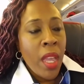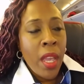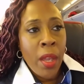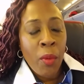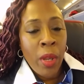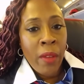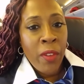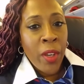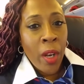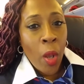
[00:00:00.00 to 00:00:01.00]
If you get a
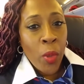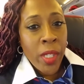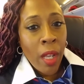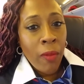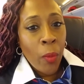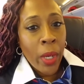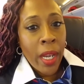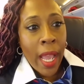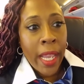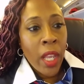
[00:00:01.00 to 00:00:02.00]
hotel for one night,
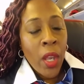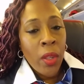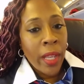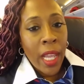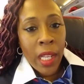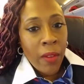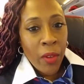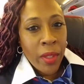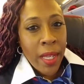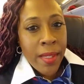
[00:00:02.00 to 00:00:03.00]
you can't leave your
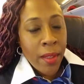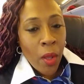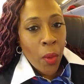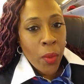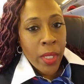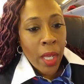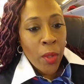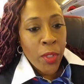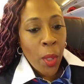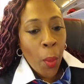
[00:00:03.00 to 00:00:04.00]
things in a hotel.
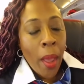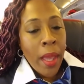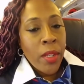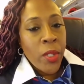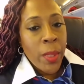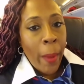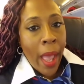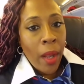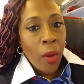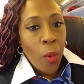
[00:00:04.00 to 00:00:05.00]
So just pack
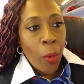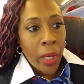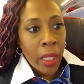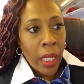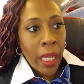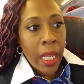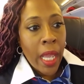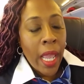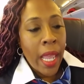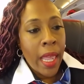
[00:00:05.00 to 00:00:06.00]
accordingly,
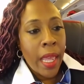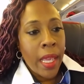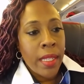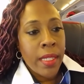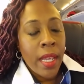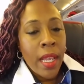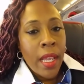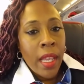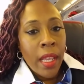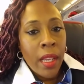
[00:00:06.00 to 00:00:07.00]
and
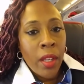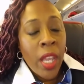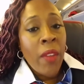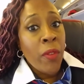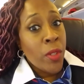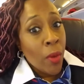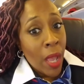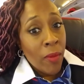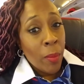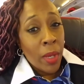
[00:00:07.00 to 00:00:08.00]
if you don't have a
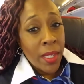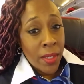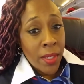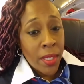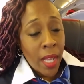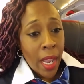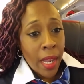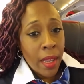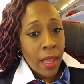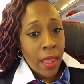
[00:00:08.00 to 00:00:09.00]
place to stay,
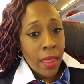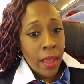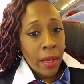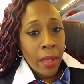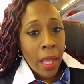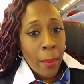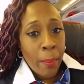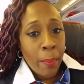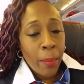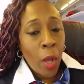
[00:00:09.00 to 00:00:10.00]
and then
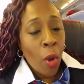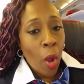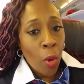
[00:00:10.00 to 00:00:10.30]
go home and